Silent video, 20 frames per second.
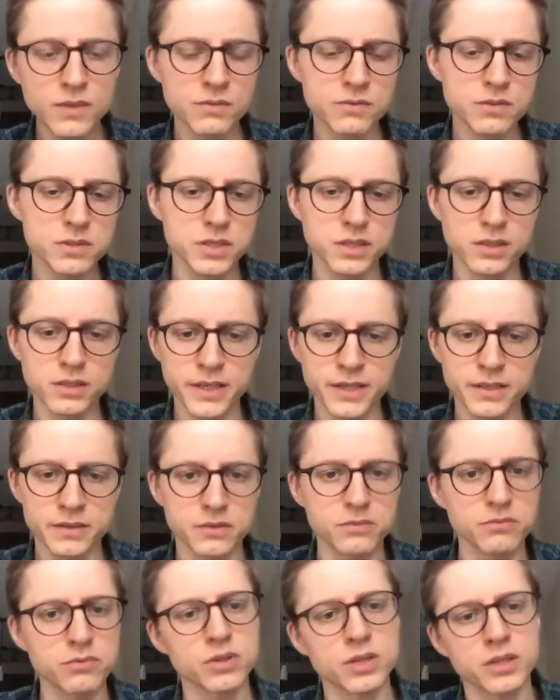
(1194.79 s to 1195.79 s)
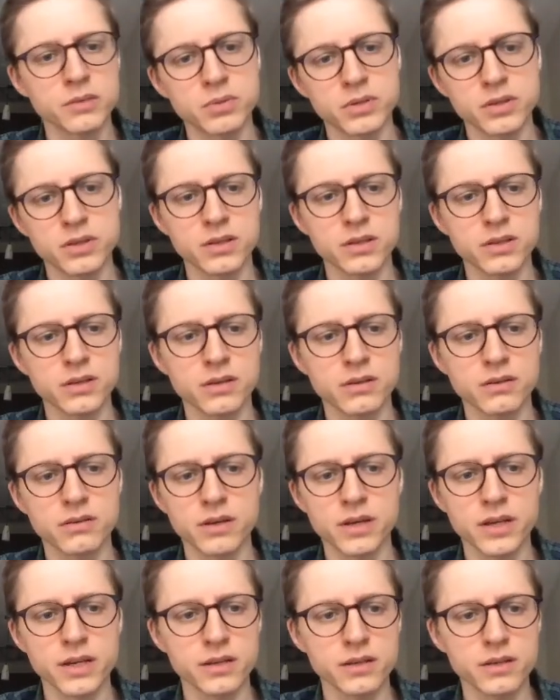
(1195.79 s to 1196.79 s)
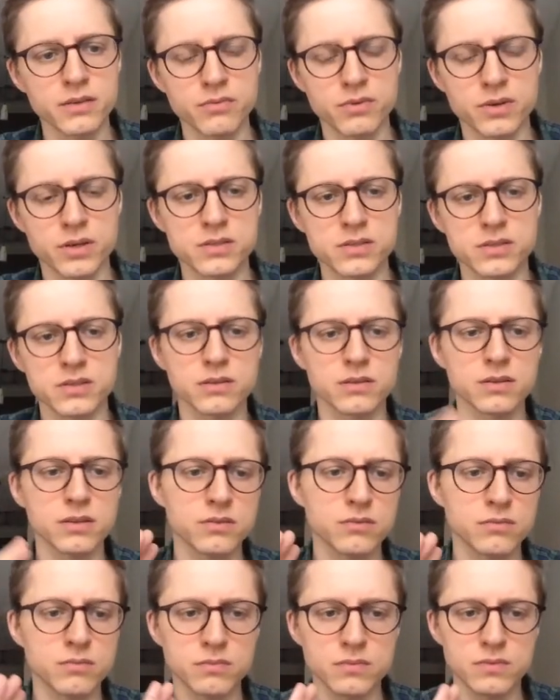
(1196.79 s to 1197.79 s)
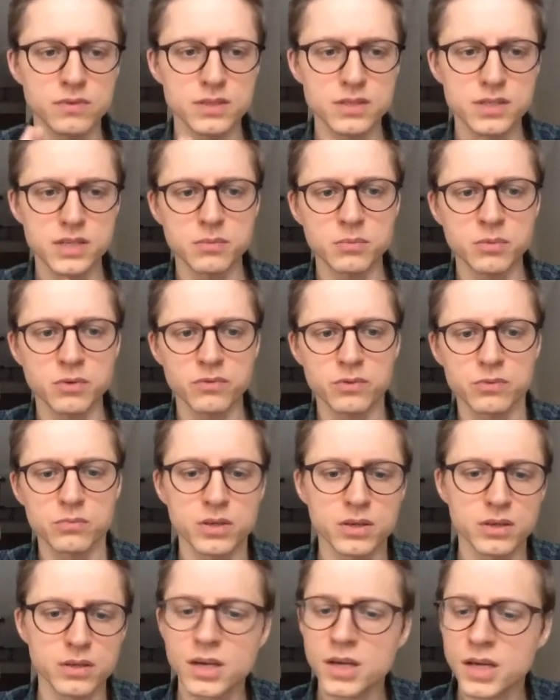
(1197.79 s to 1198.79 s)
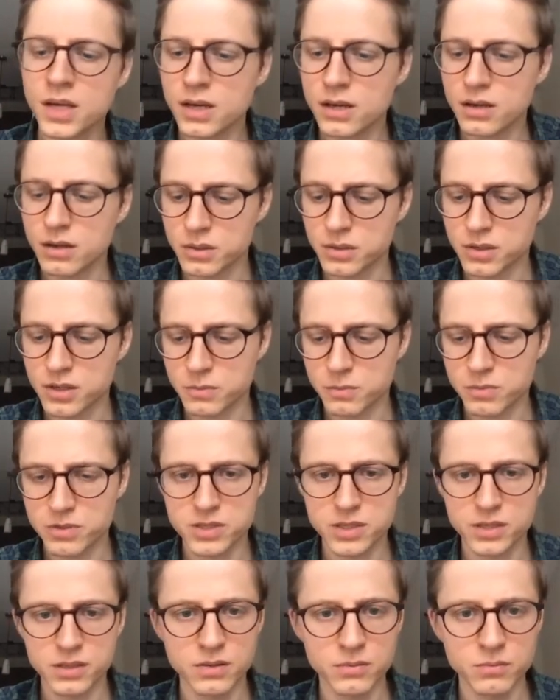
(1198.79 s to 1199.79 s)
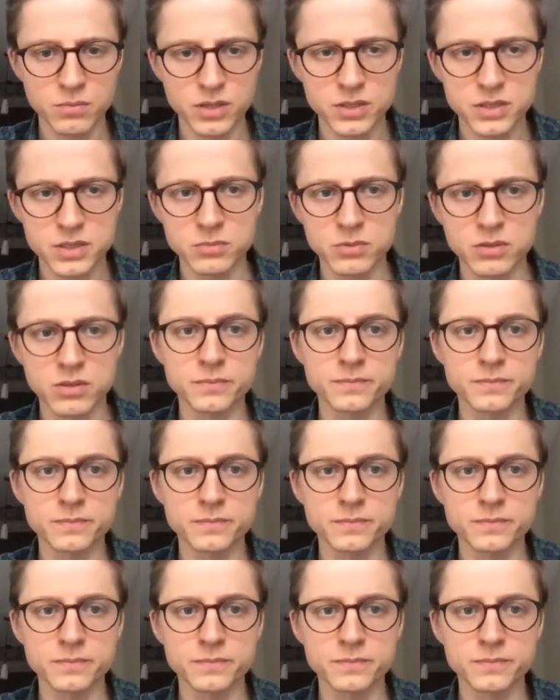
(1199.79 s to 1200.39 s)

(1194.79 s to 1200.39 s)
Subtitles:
For the client, it would not be any difference. The schema would be 100% compatible.